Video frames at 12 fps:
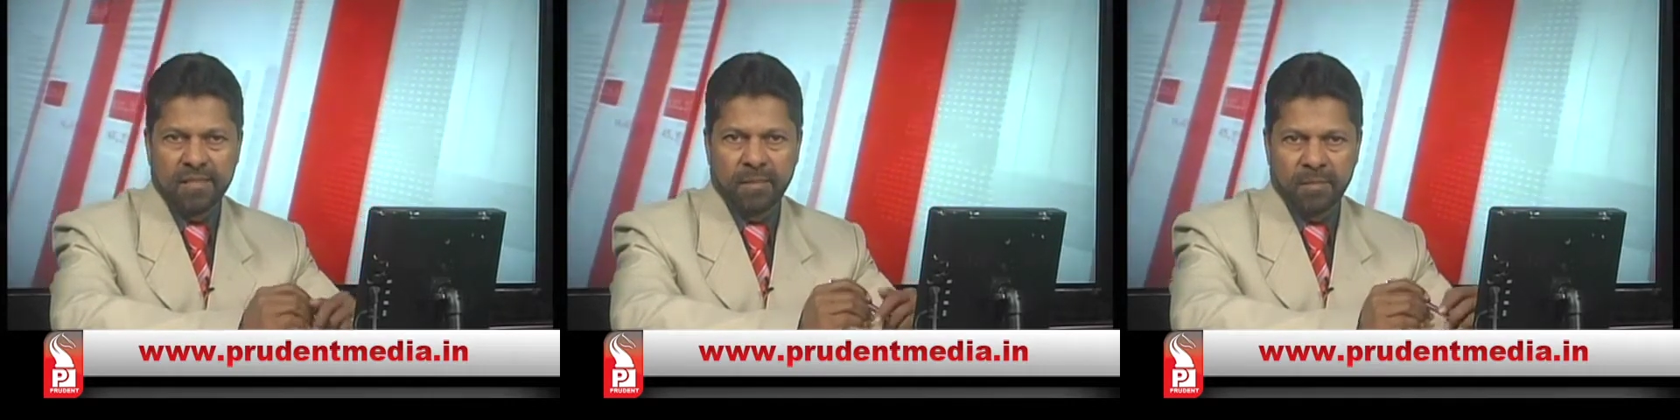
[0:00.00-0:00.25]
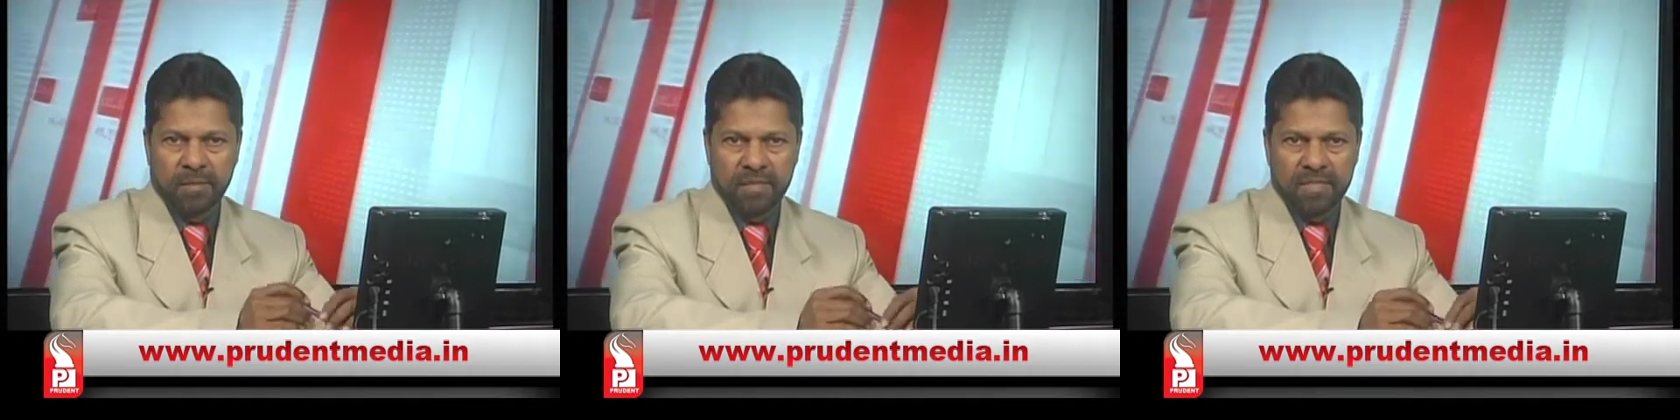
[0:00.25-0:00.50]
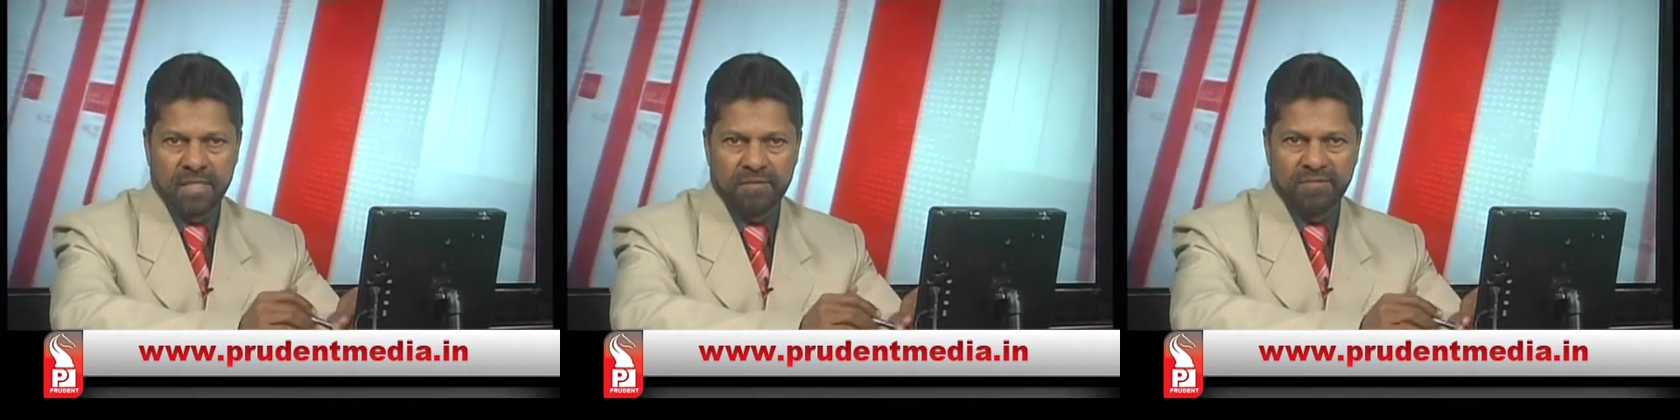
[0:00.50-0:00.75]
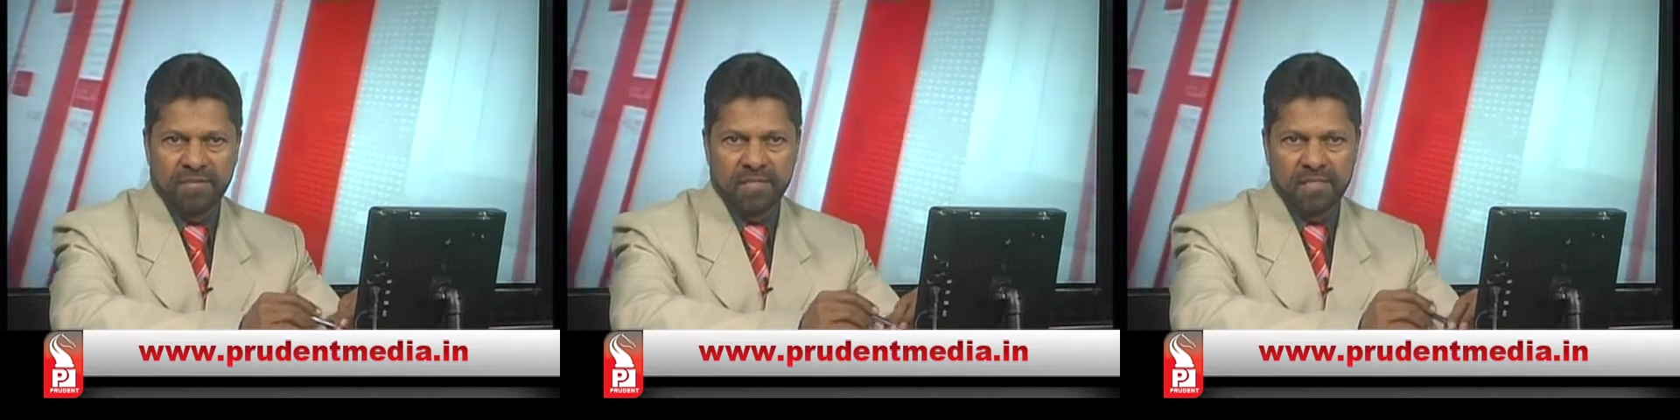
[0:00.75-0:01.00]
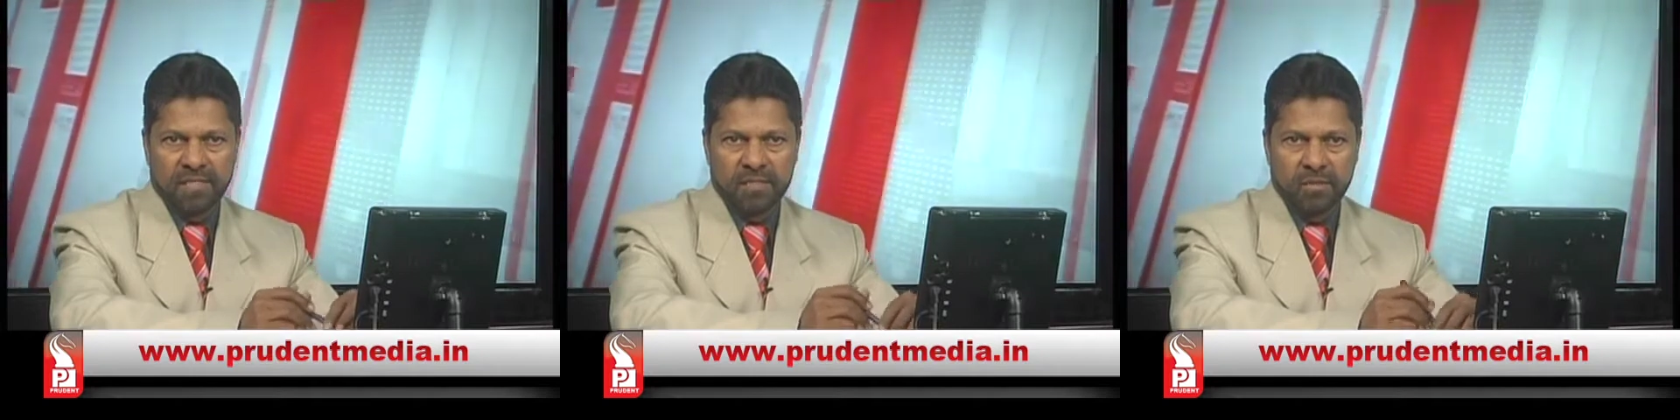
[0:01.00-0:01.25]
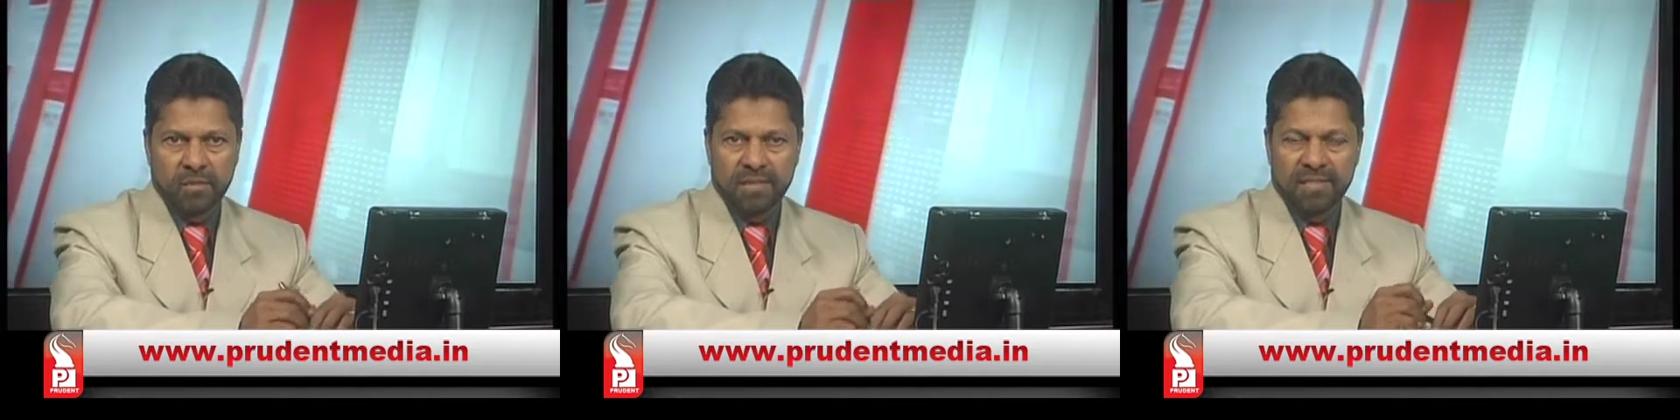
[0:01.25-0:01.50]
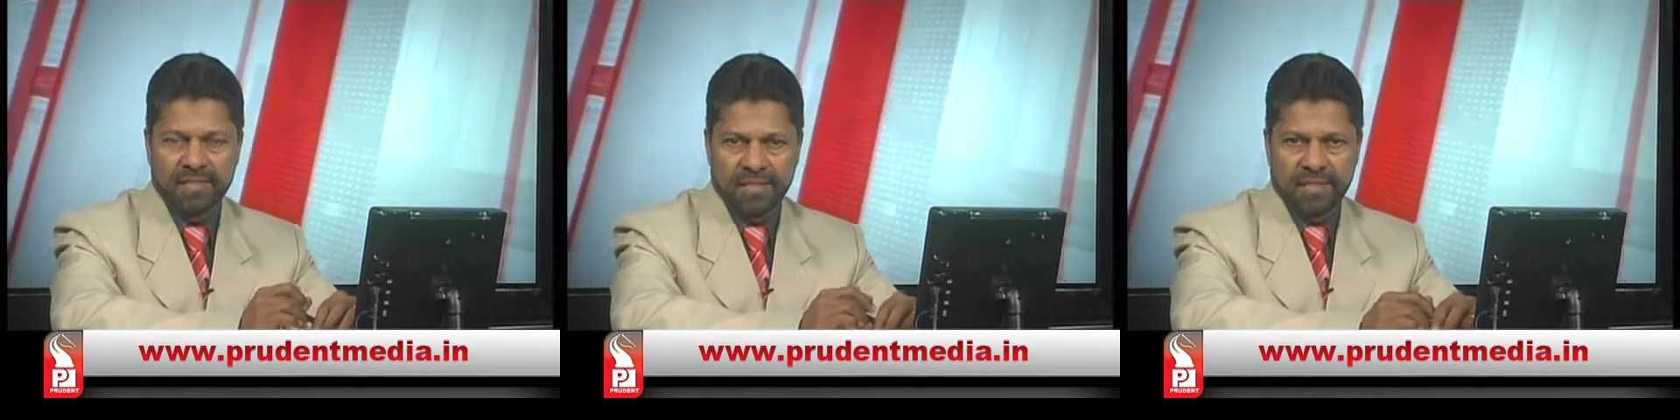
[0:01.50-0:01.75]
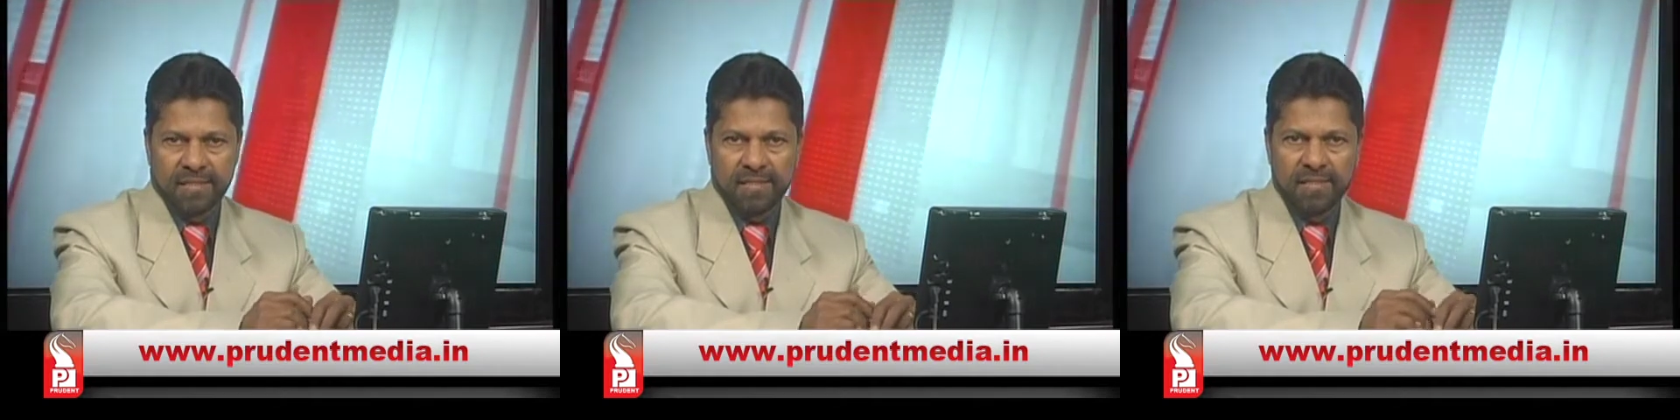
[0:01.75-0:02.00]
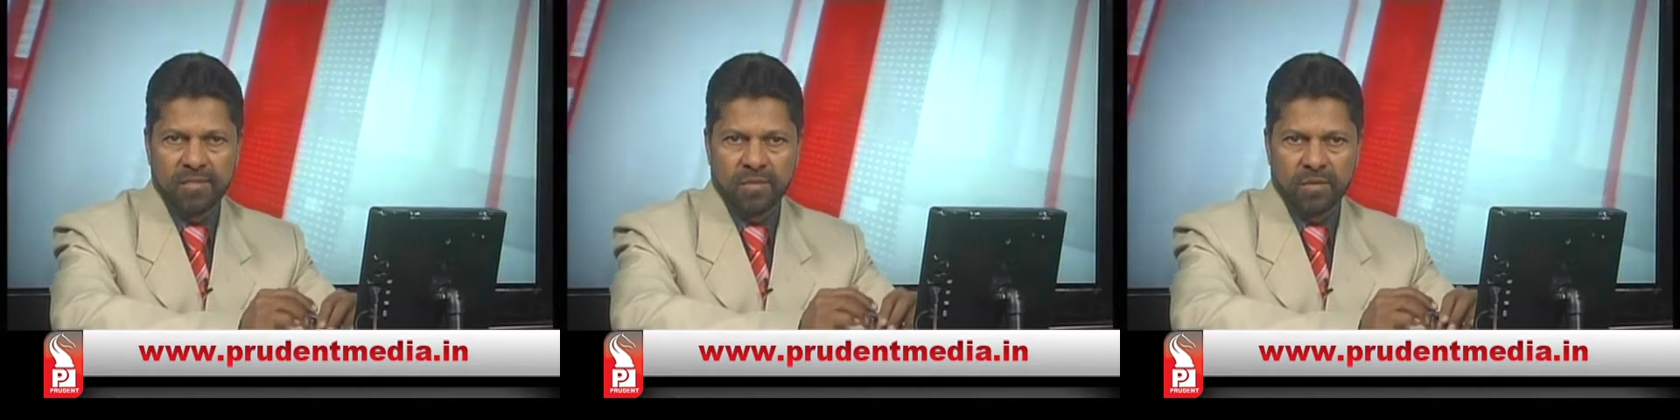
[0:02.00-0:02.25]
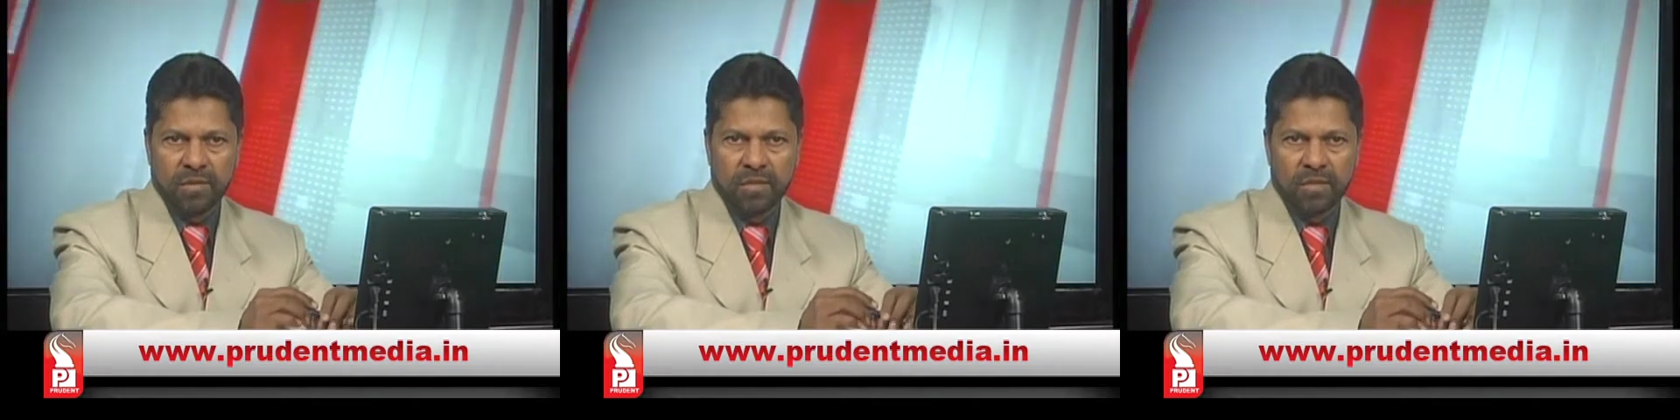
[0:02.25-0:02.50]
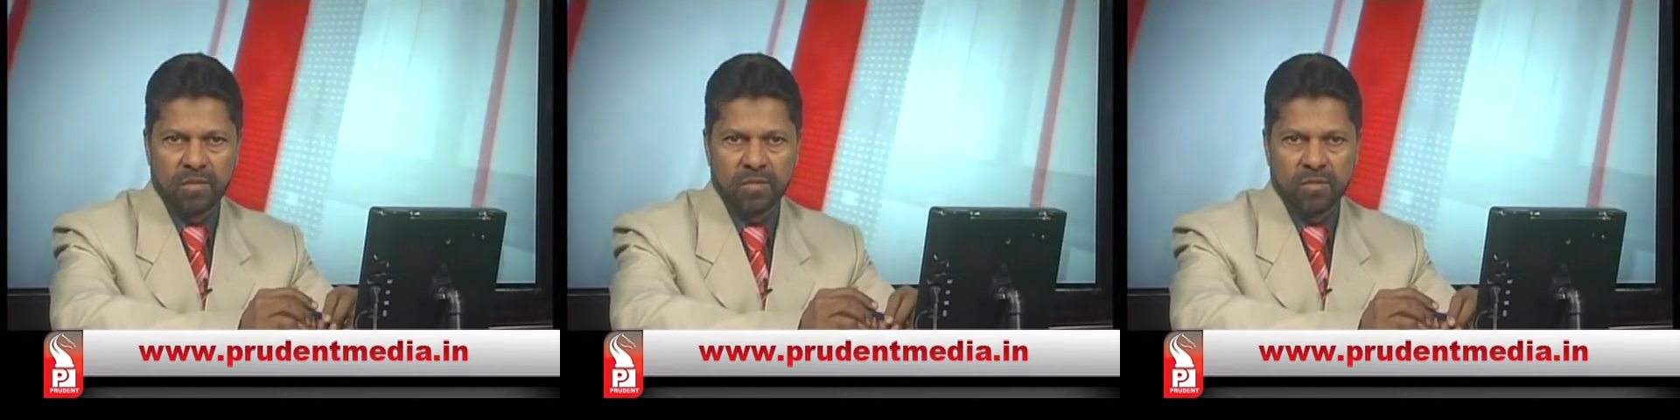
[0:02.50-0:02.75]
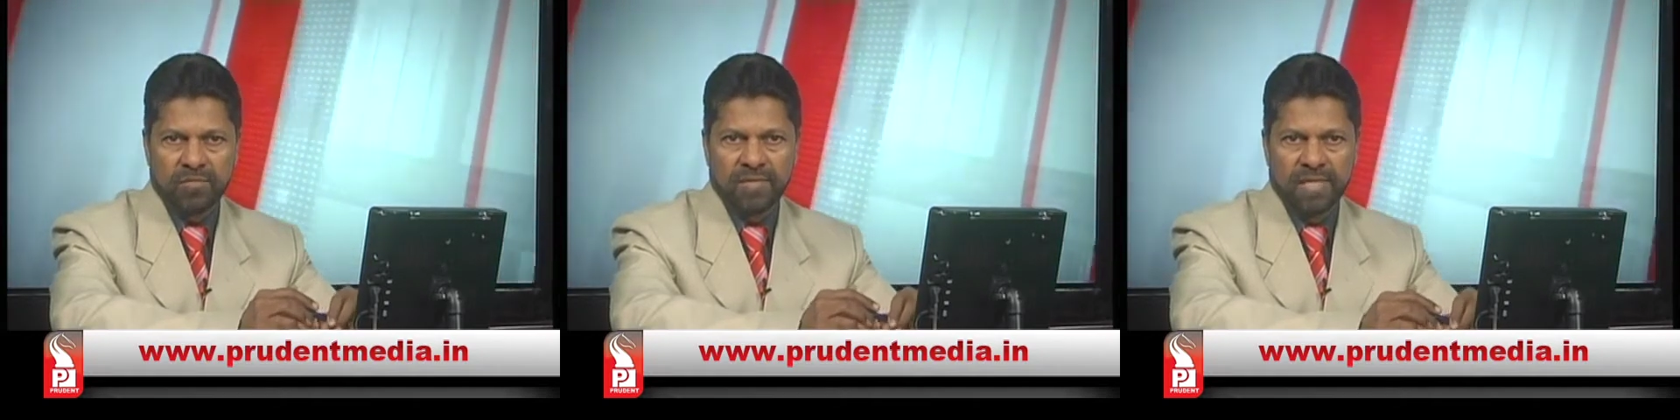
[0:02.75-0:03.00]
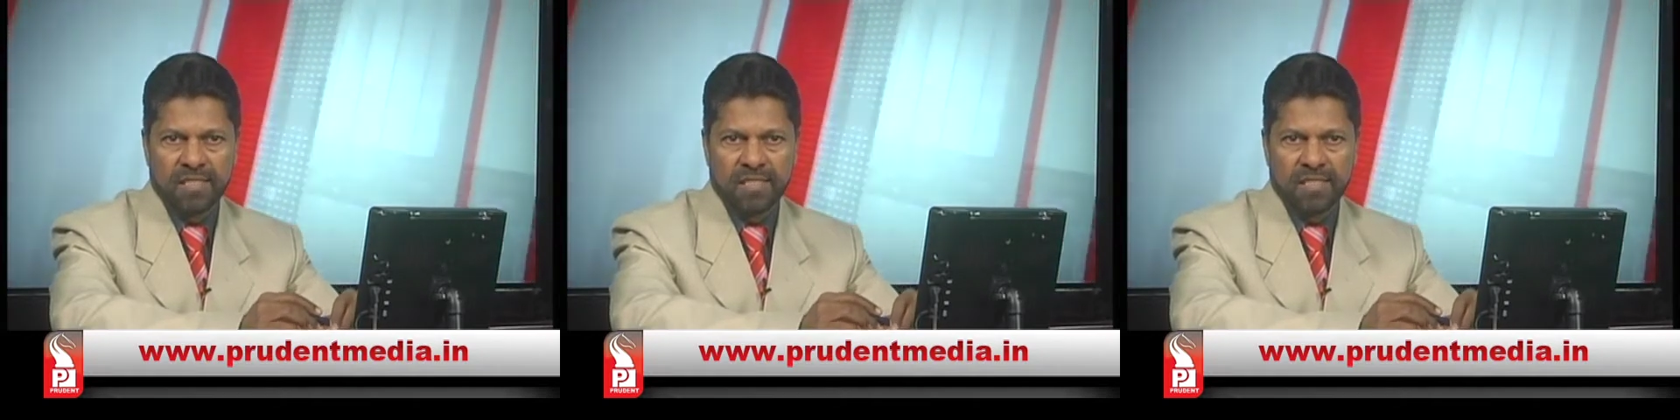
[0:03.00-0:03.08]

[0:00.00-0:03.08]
Deputy CM Francis D'Souza said this during the launch of